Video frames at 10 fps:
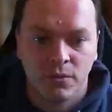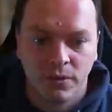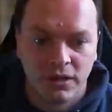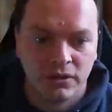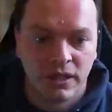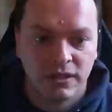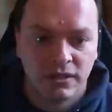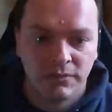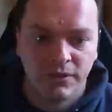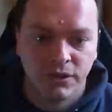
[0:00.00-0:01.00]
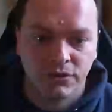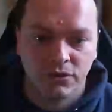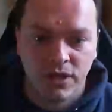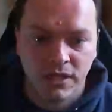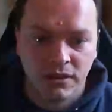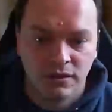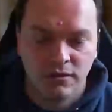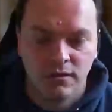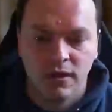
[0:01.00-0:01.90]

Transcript: where you would like dump files created,